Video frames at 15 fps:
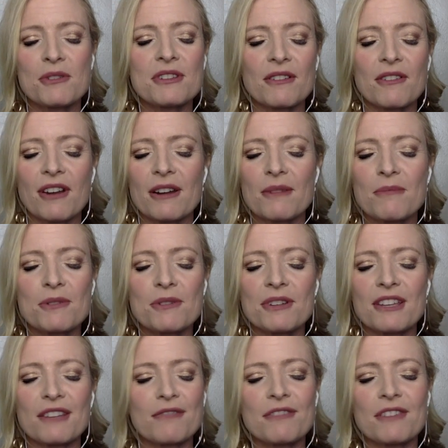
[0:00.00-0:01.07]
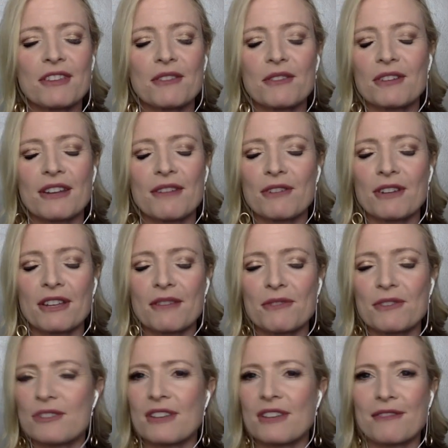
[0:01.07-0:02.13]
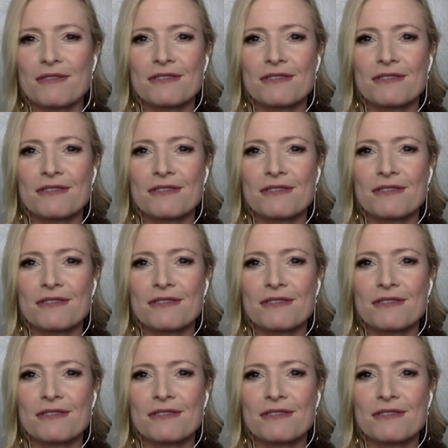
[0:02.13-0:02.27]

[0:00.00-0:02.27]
incredible gift that you could ever give yourself.